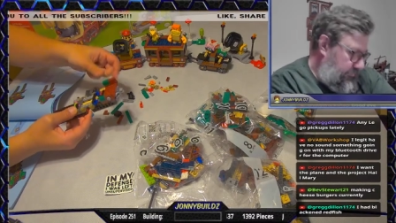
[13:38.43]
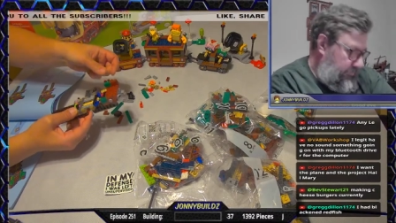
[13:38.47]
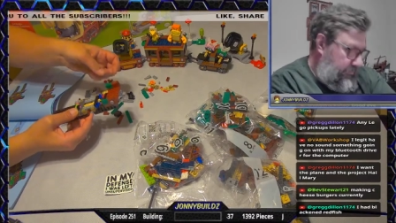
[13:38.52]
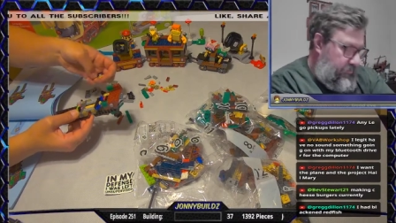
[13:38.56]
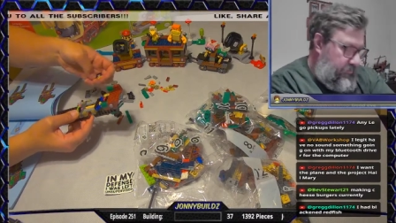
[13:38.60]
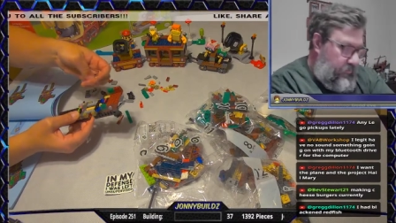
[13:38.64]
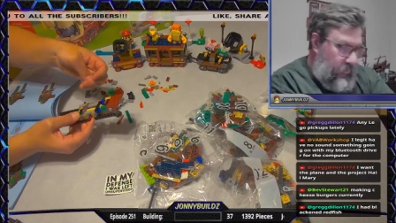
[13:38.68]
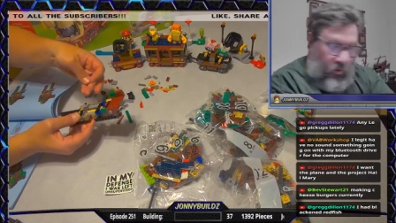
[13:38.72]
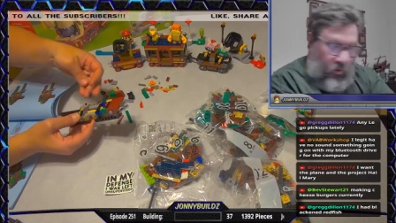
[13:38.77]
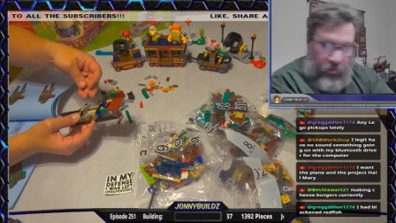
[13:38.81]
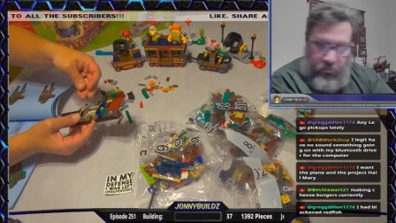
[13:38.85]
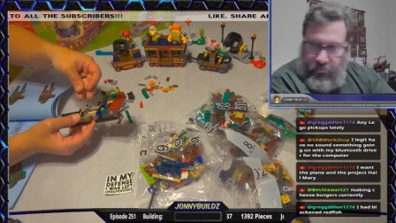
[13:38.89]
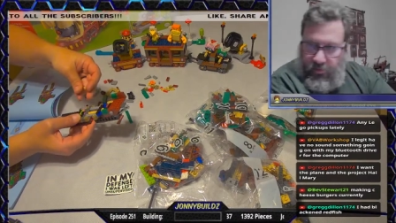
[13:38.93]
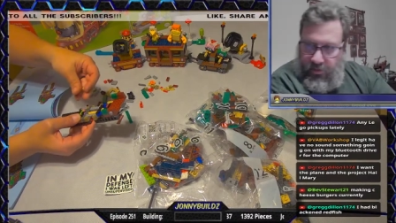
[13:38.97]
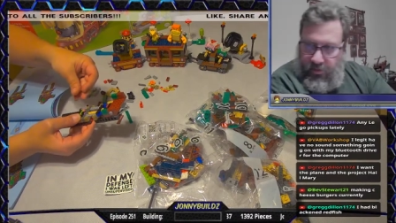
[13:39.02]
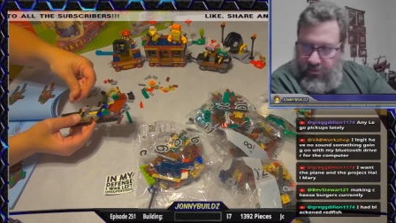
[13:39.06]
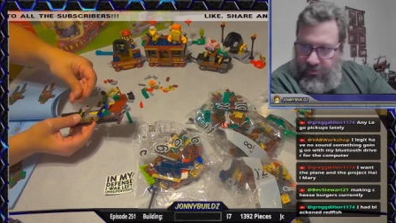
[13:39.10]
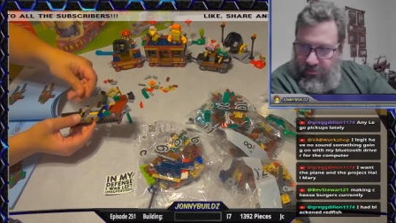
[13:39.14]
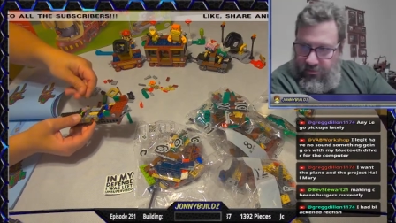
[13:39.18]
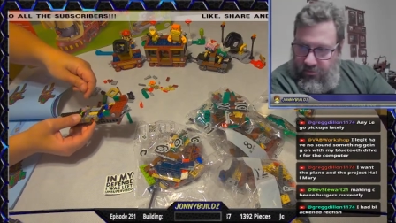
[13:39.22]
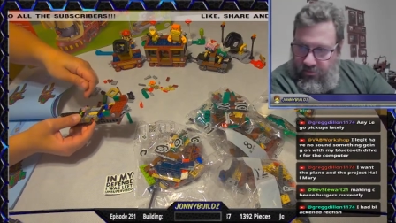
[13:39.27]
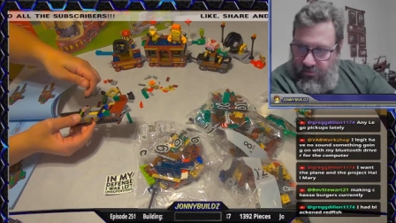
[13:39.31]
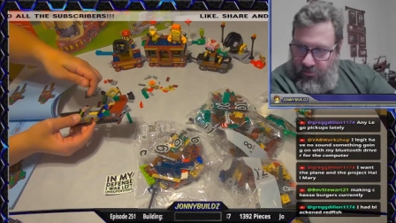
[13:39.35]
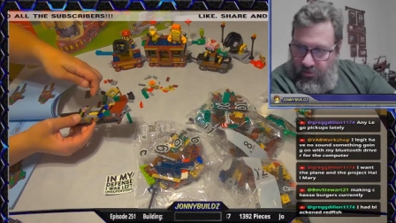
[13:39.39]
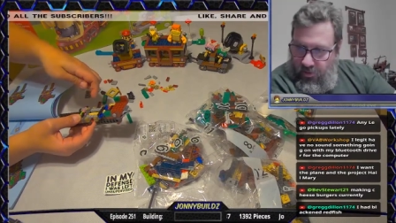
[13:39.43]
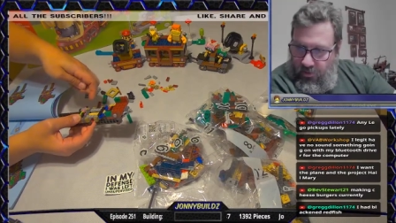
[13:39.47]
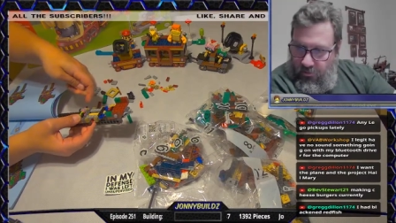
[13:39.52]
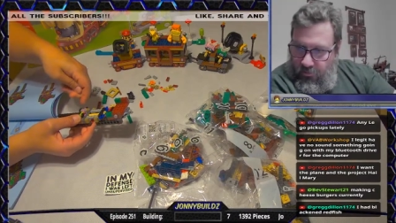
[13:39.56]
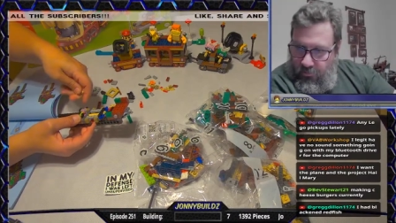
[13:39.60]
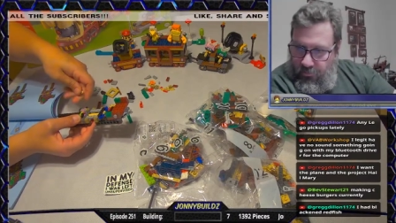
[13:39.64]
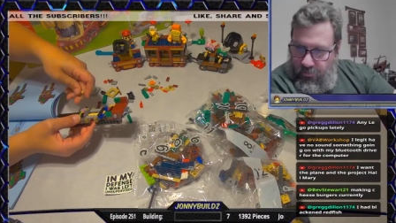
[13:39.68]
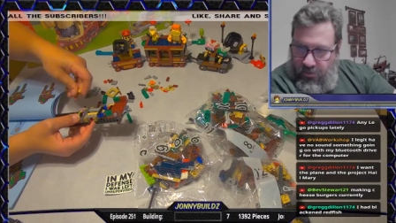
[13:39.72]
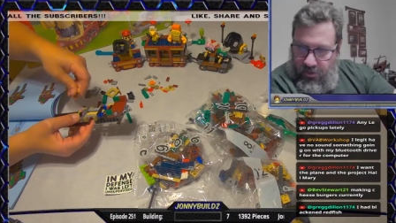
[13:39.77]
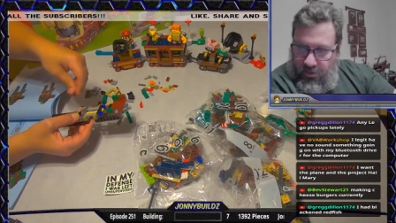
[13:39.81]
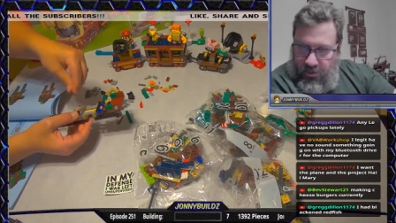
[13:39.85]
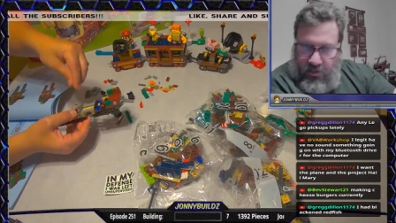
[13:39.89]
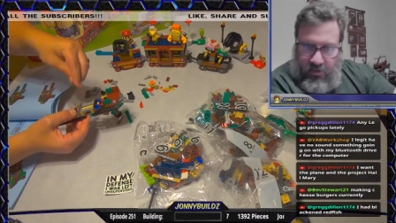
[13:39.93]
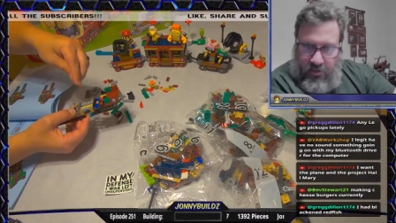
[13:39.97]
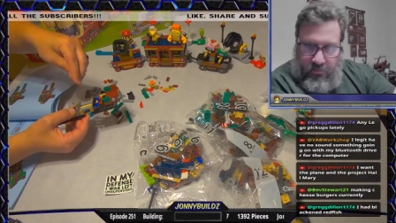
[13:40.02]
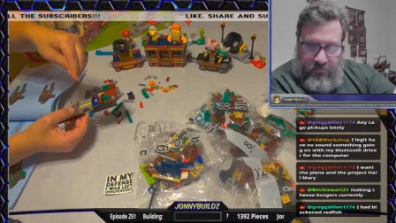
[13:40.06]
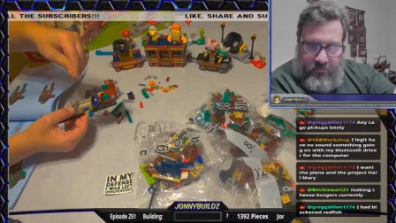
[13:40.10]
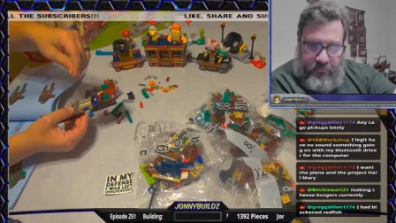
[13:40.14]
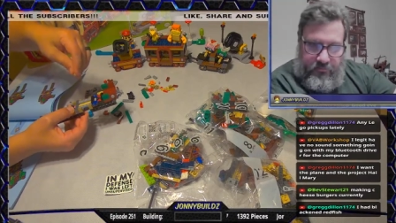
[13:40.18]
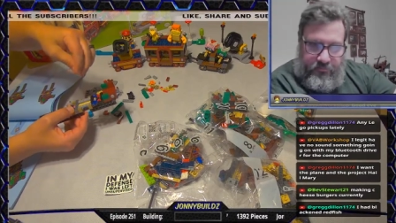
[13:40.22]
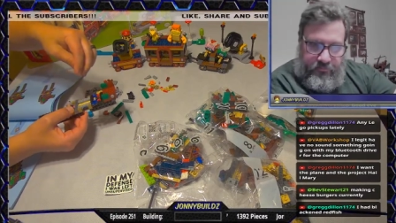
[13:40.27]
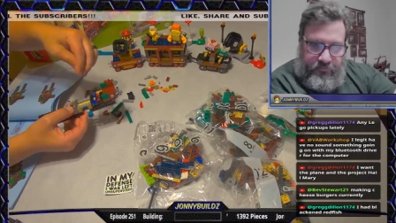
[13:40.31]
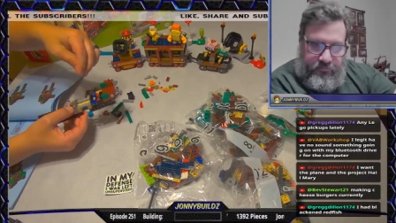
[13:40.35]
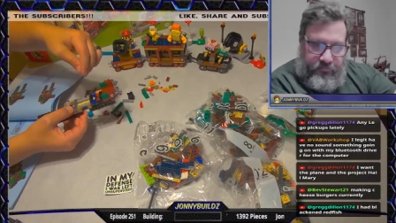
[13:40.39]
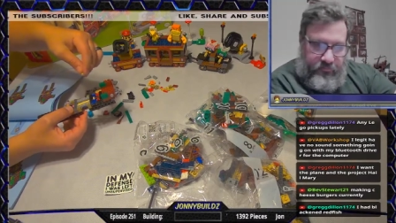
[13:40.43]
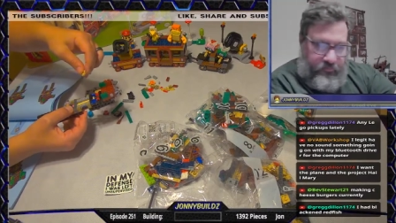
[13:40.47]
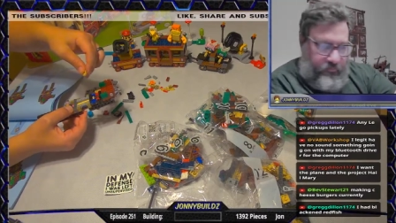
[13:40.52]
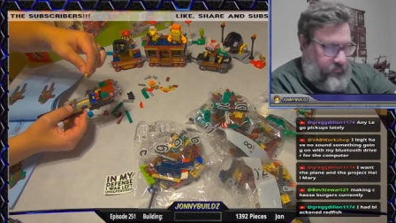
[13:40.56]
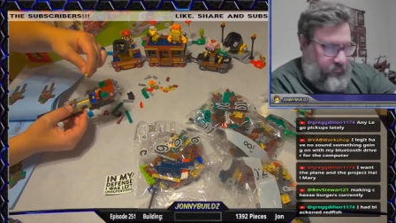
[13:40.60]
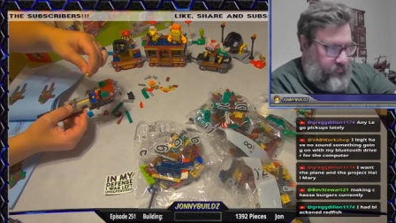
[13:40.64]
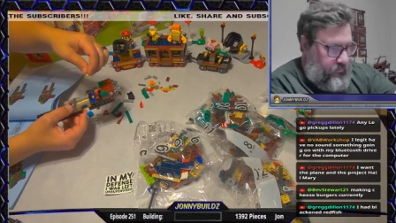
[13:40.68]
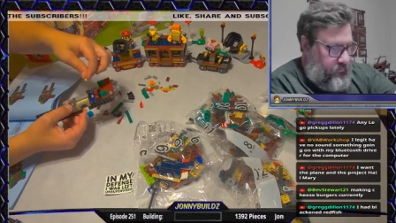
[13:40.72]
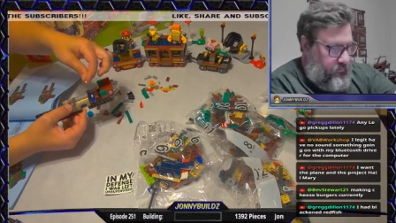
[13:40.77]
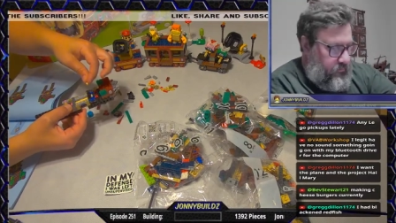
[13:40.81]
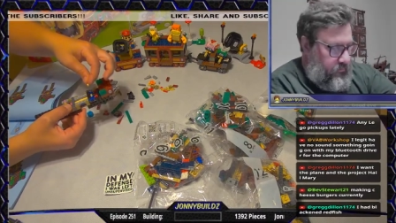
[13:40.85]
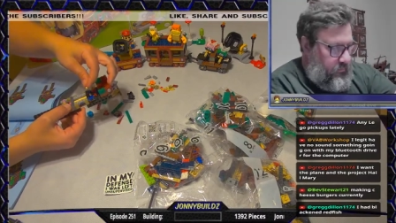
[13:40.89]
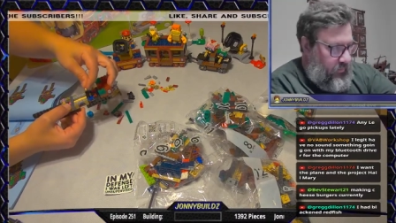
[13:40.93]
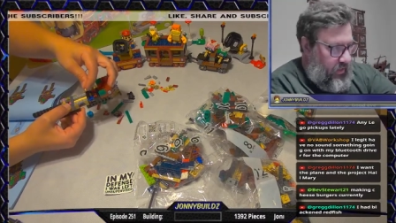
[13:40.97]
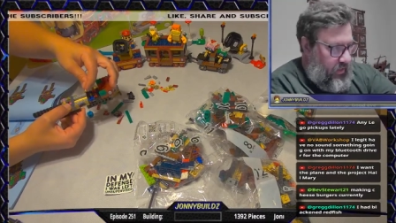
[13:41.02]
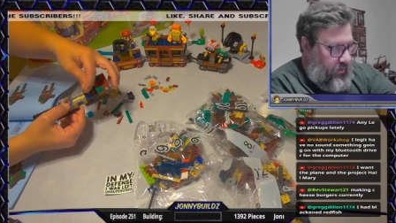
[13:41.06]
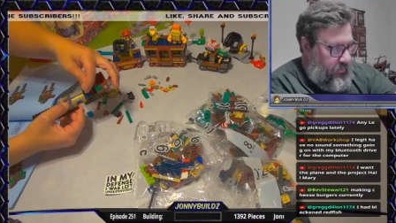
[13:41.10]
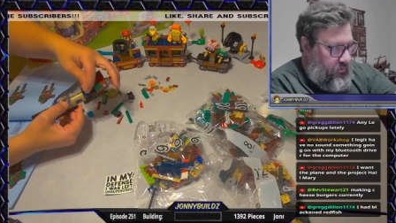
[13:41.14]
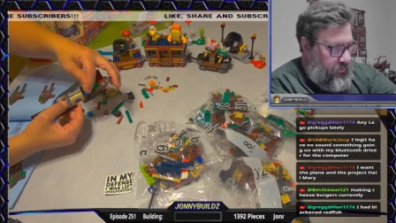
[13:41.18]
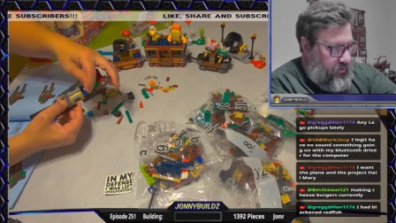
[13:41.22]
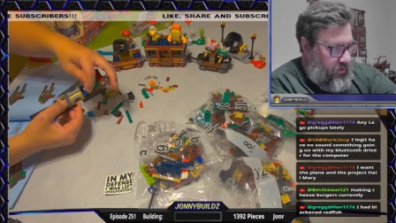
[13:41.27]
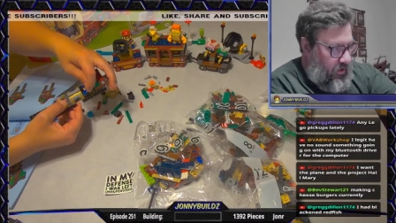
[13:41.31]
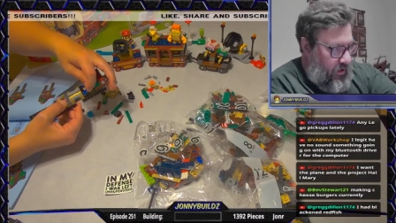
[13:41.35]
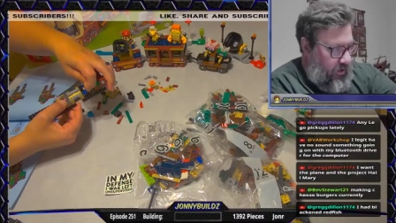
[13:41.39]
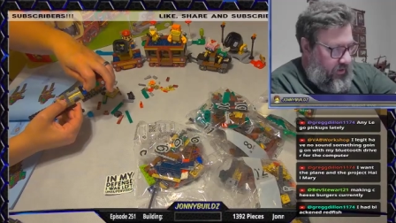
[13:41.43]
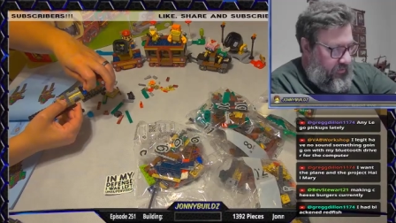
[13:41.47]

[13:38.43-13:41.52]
both races. So that was pretty neat. It was a lot of